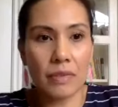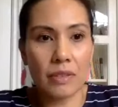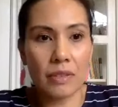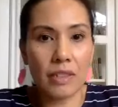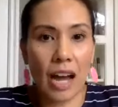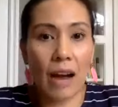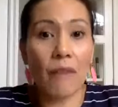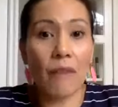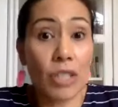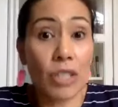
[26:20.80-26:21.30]

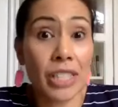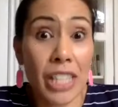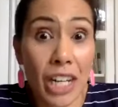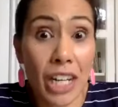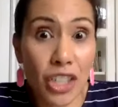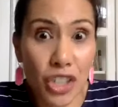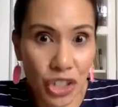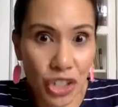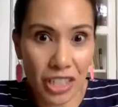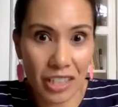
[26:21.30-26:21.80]

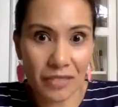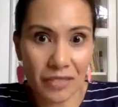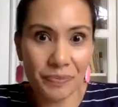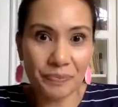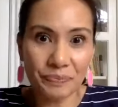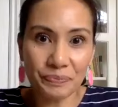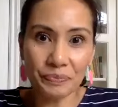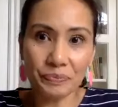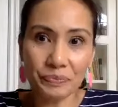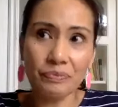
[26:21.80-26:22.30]
conversation,
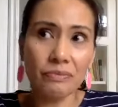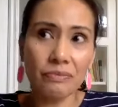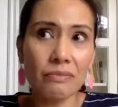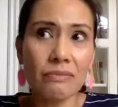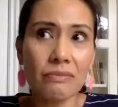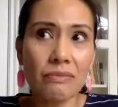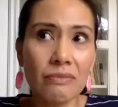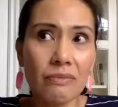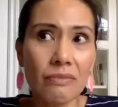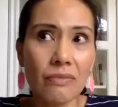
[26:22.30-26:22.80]

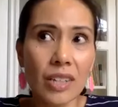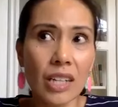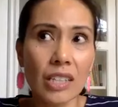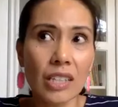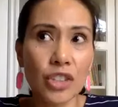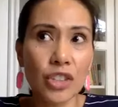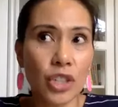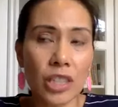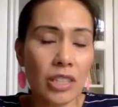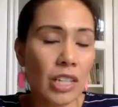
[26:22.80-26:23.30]

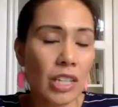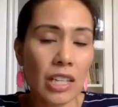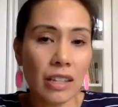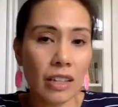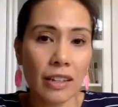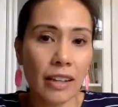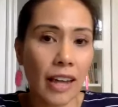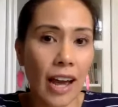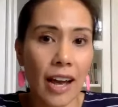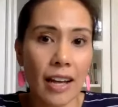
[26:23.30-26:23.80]
just in
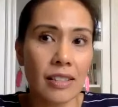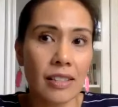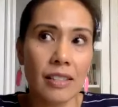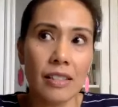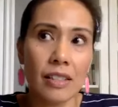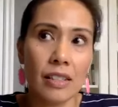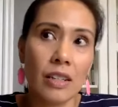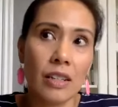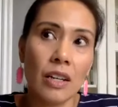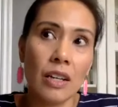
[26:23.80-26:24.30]
the
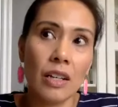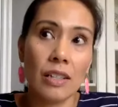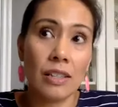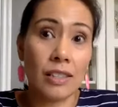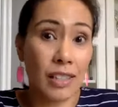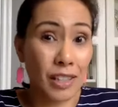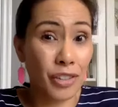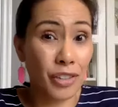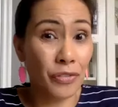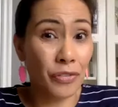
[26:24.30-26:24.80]

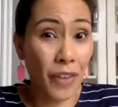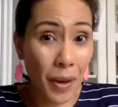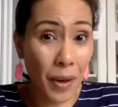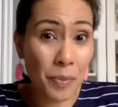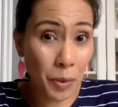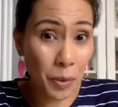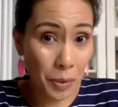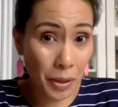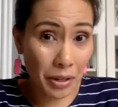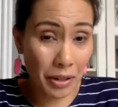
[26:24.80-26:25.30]
since
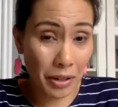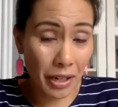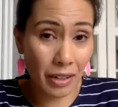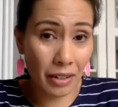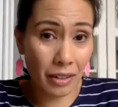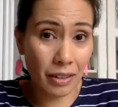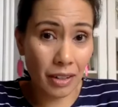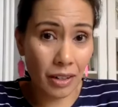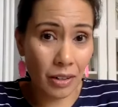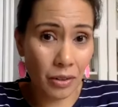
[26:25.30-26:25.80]
February,
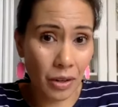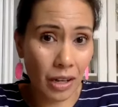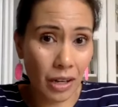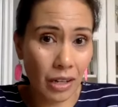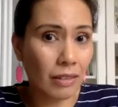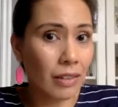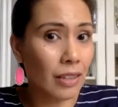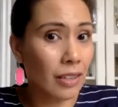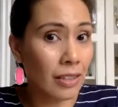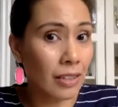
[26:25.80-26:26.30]
okay,
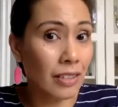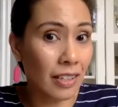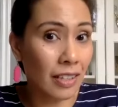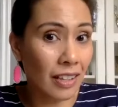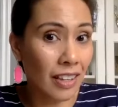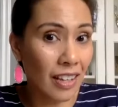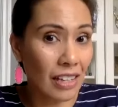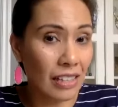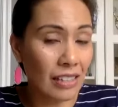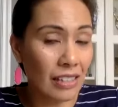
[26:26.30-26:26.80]
listen to
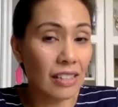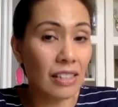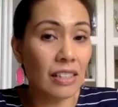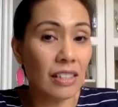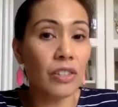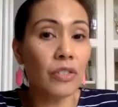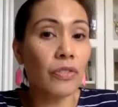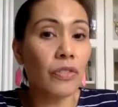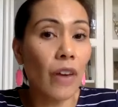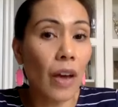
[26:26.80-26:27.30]
this,
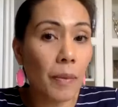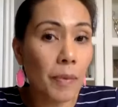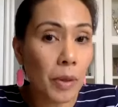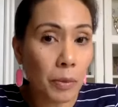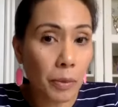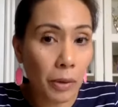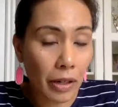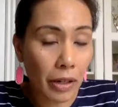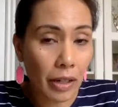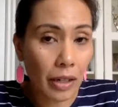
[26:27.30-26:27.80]
since
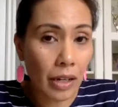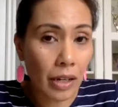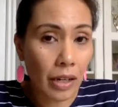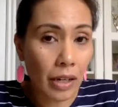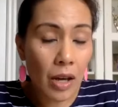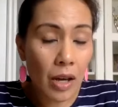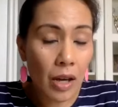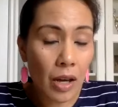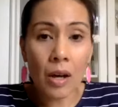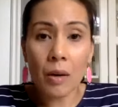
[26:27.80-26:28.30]
February,
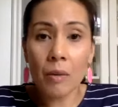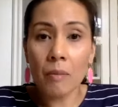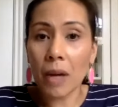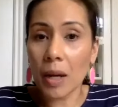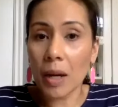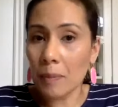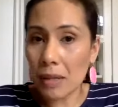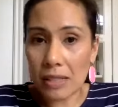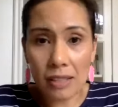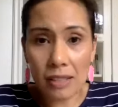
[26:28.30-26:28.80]
my
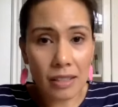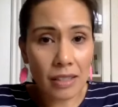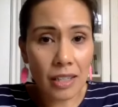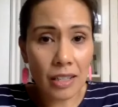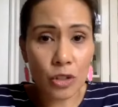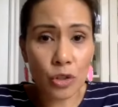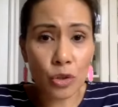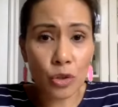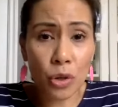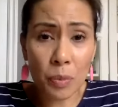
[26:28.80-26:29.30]
business
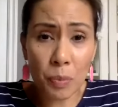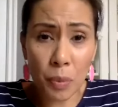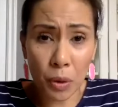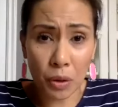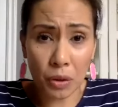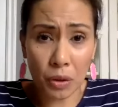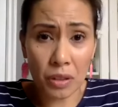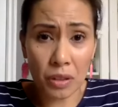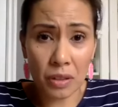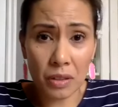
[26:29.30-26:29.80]
has tripled.